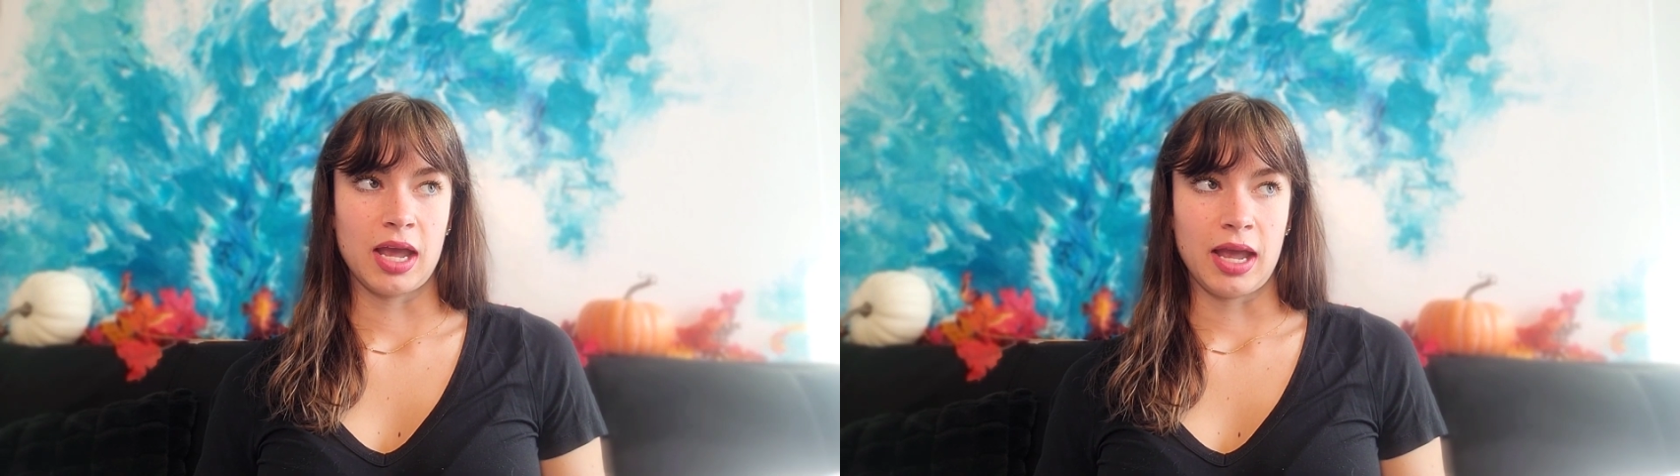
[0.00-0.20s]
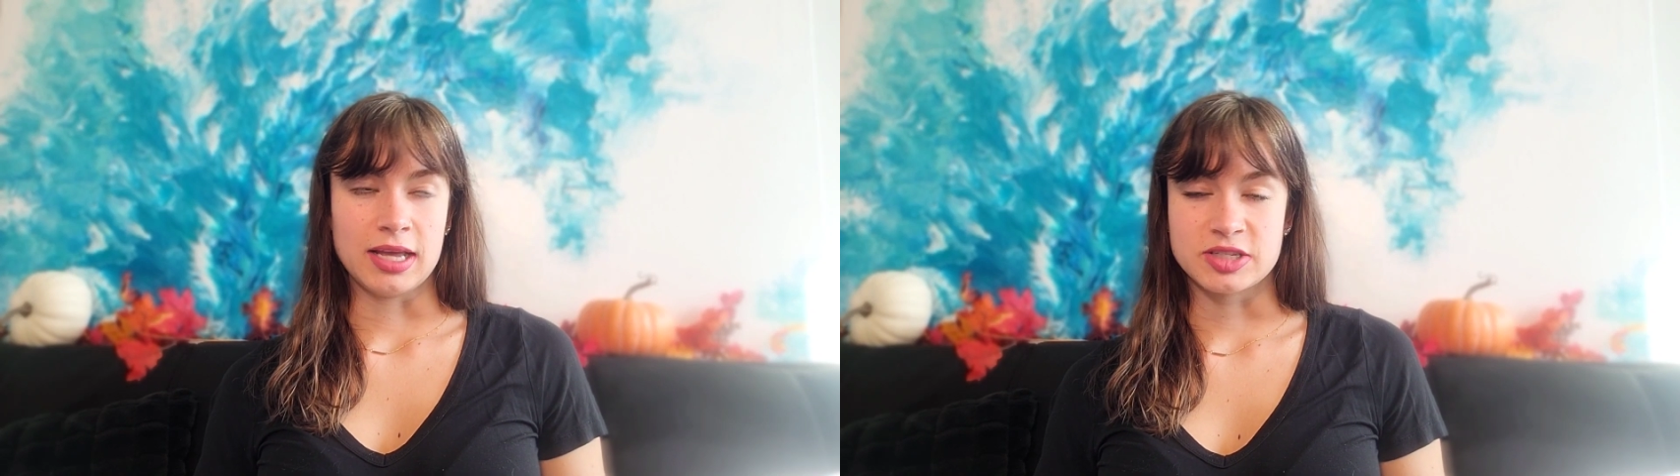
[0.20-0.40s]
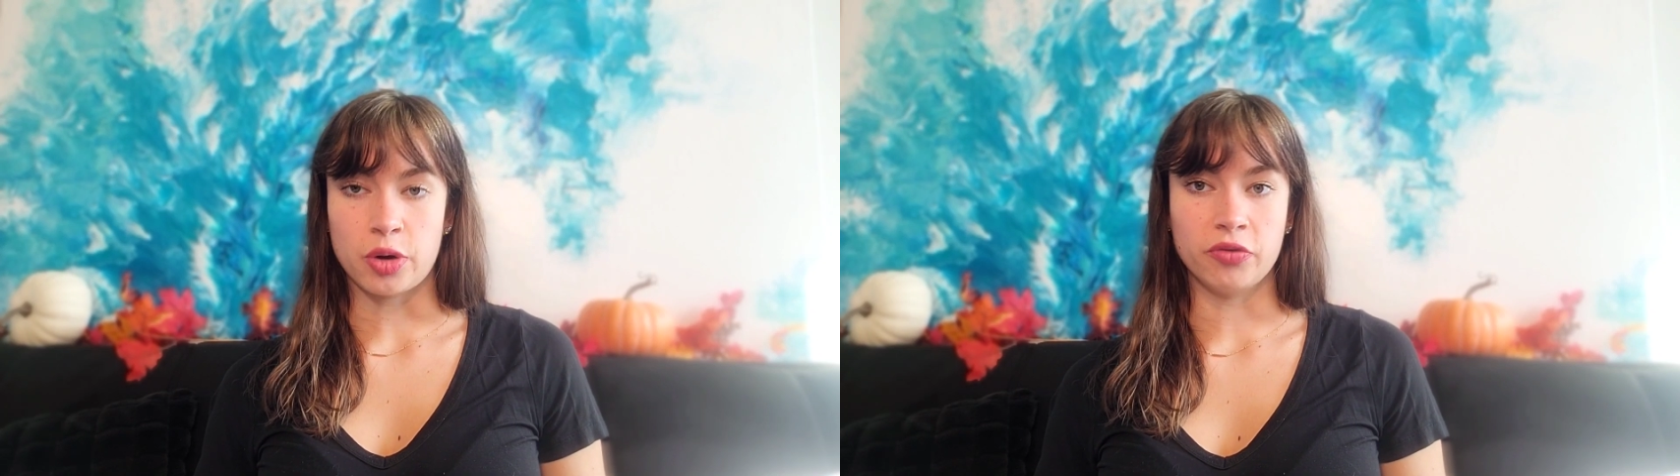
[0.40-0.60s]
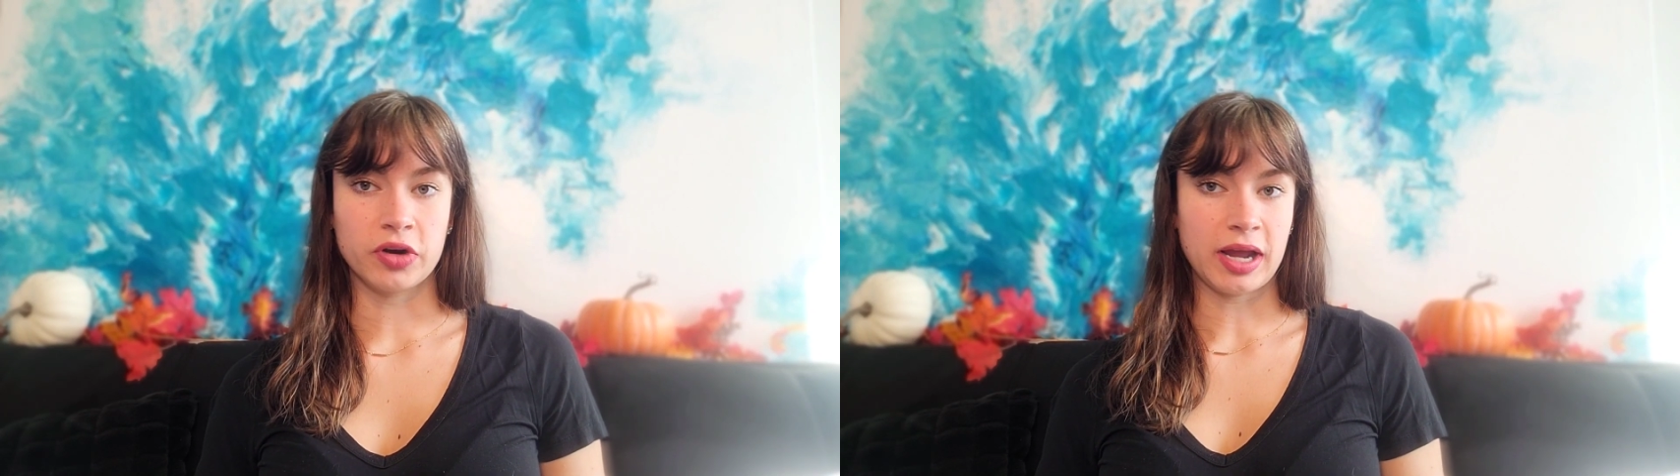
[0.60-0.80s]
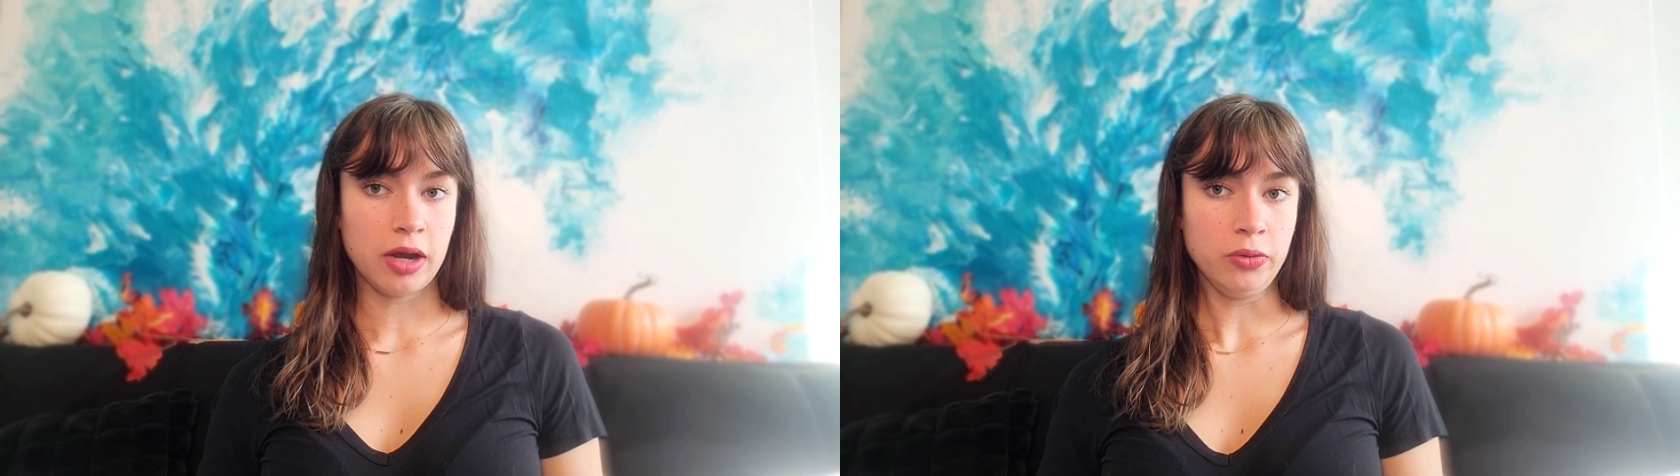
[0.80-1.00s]
It's over
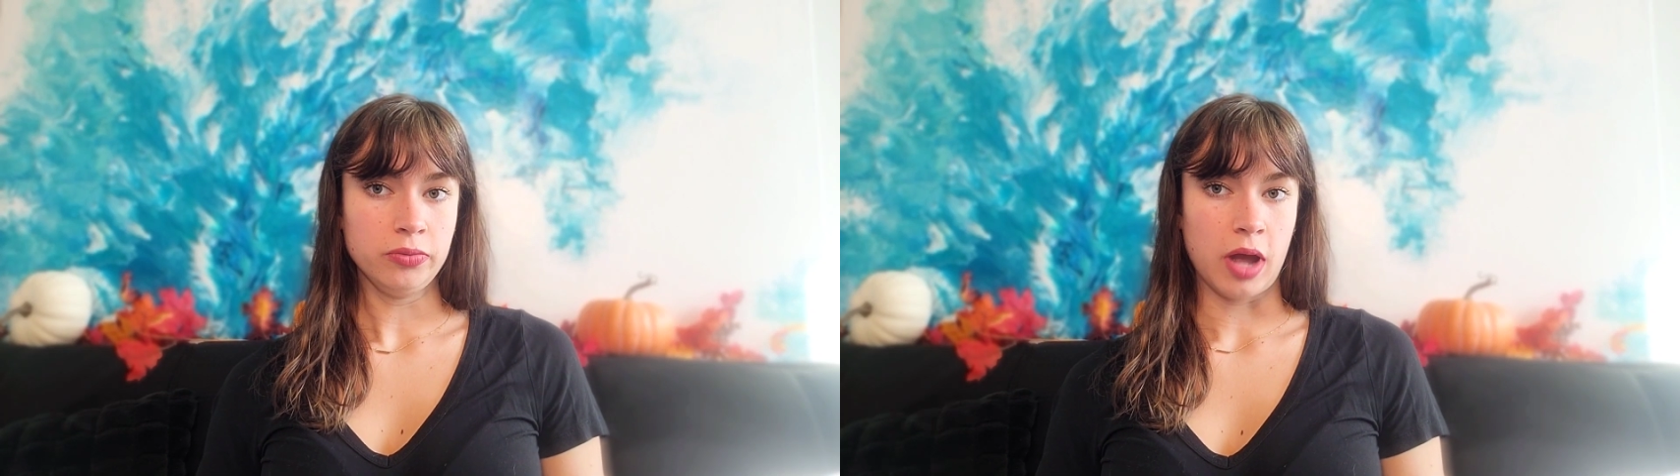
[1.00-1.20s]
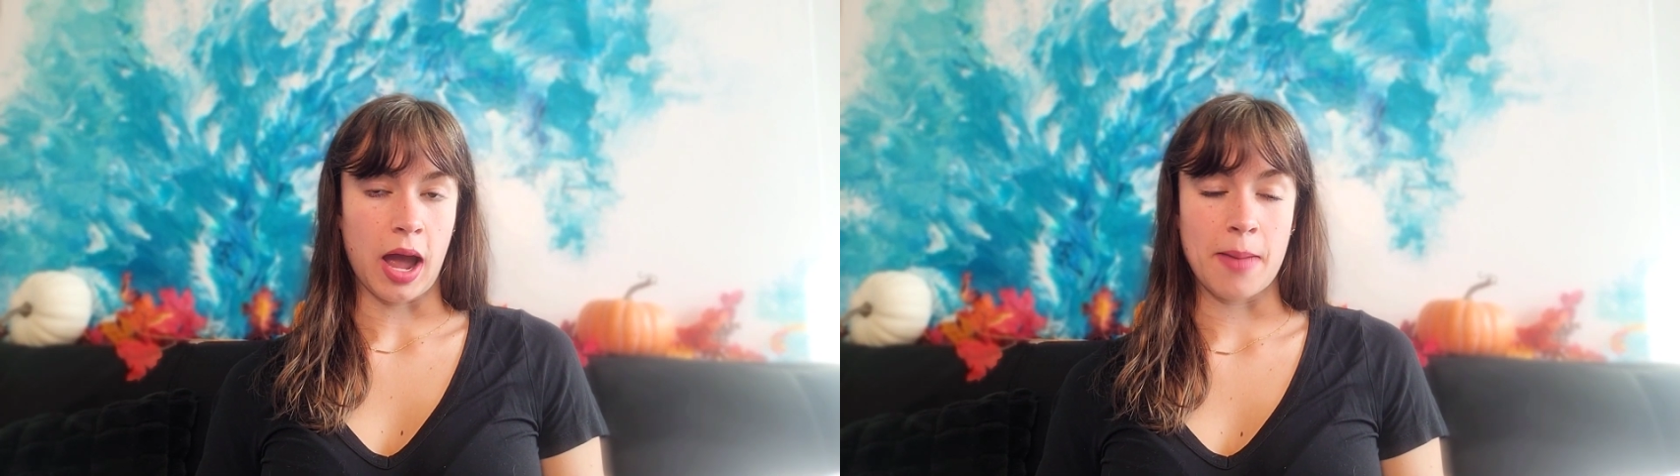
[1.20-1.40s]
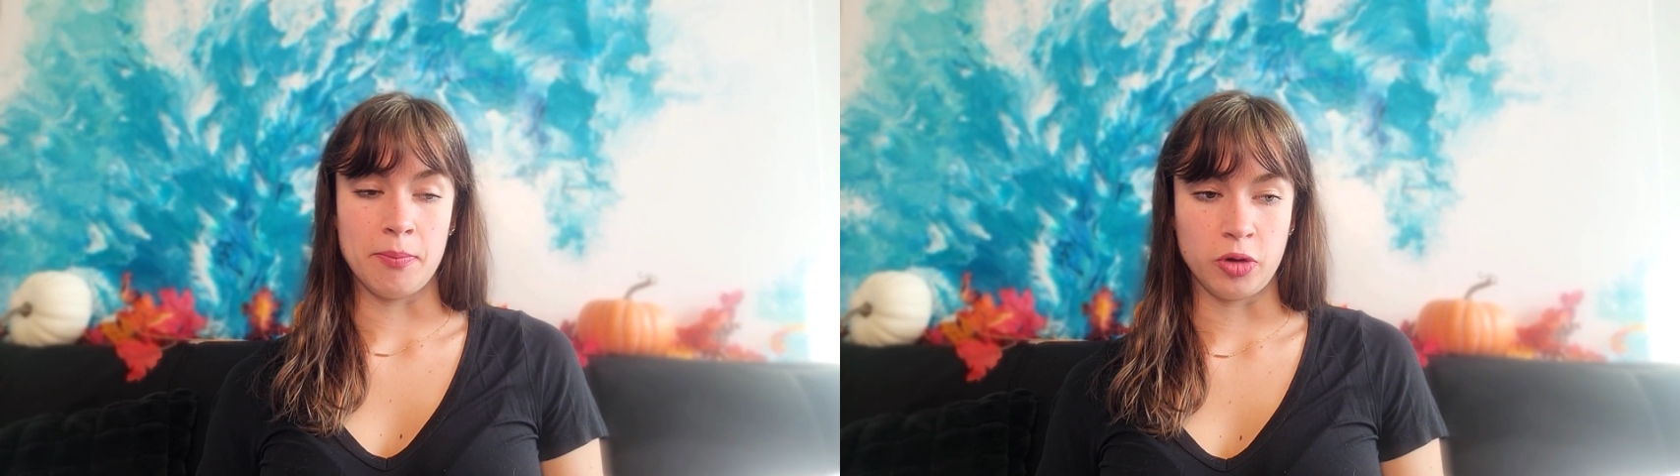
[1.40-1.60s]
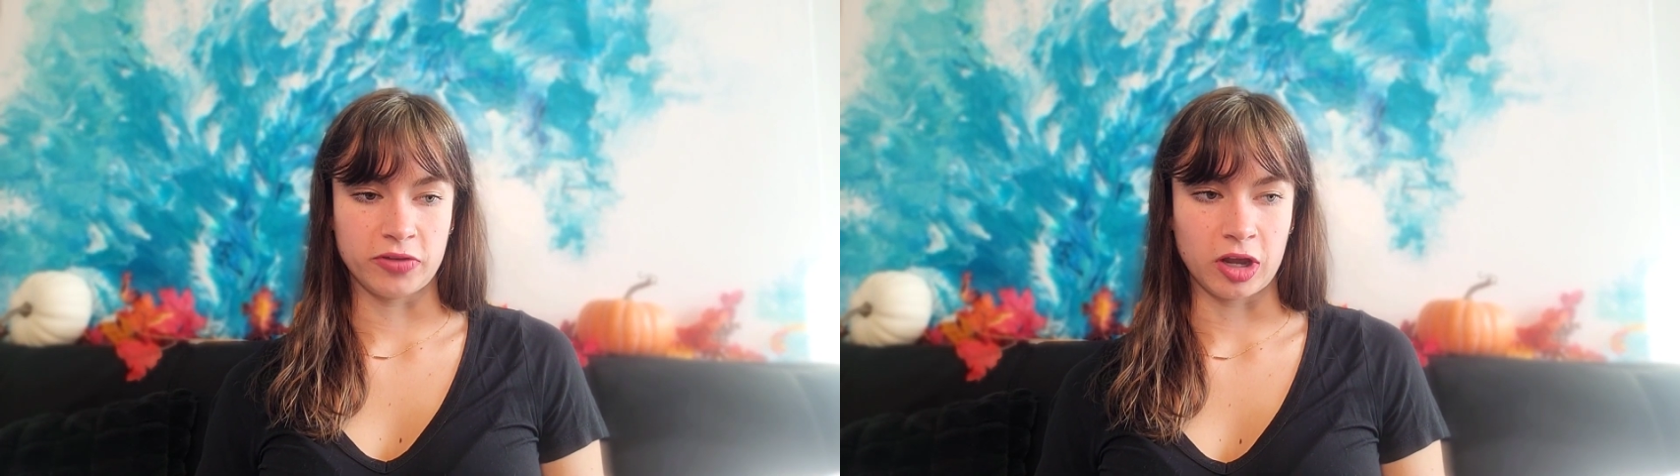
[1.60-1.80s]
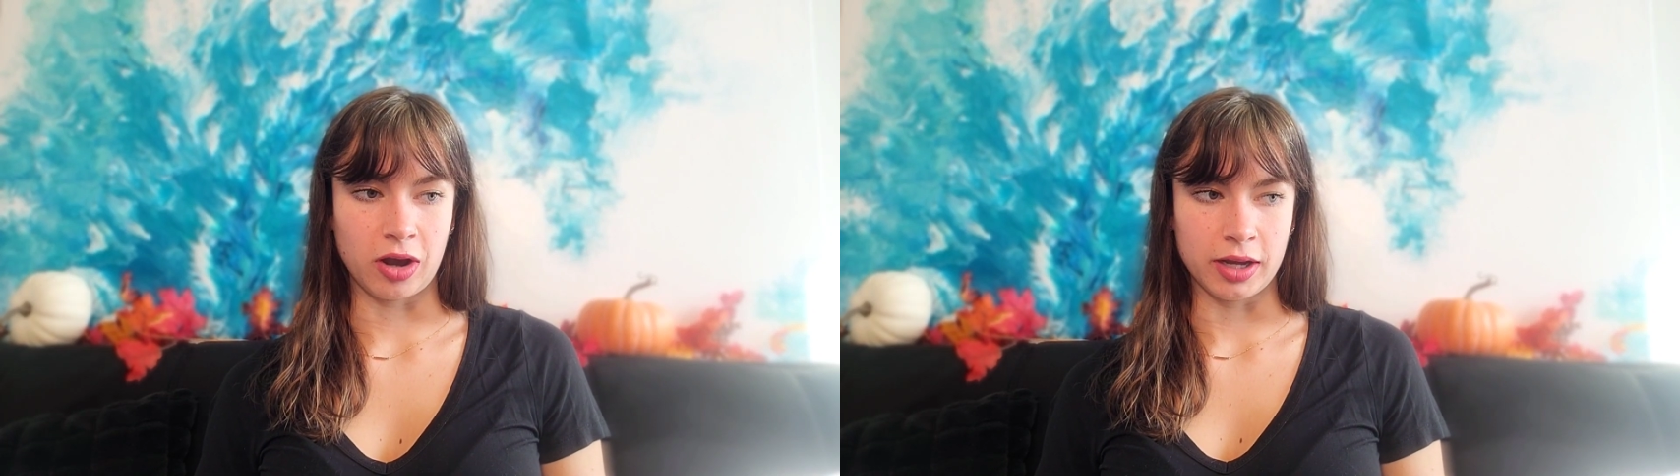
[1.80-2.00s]
now. I'm
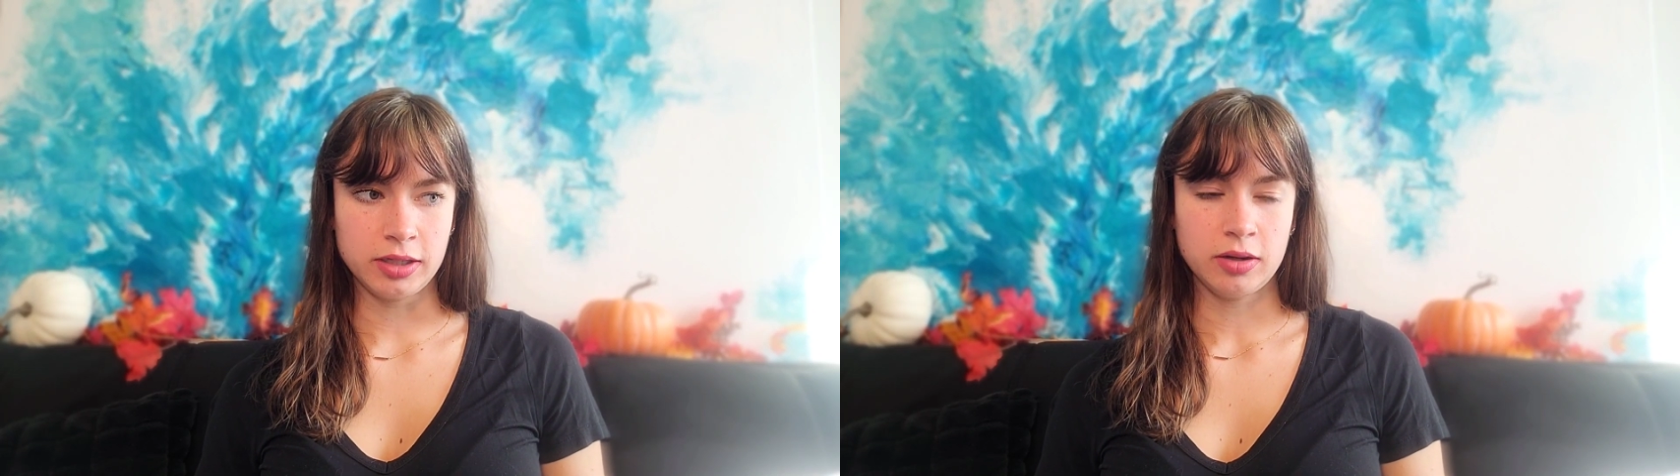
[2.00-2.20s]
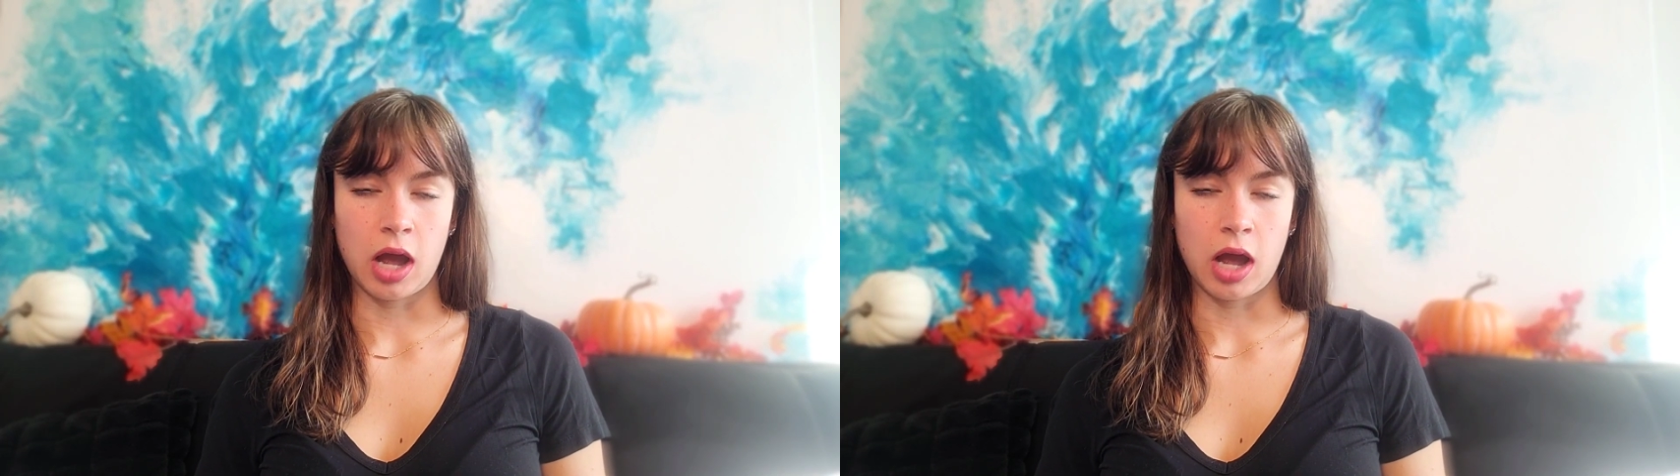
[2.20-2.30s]
moving on.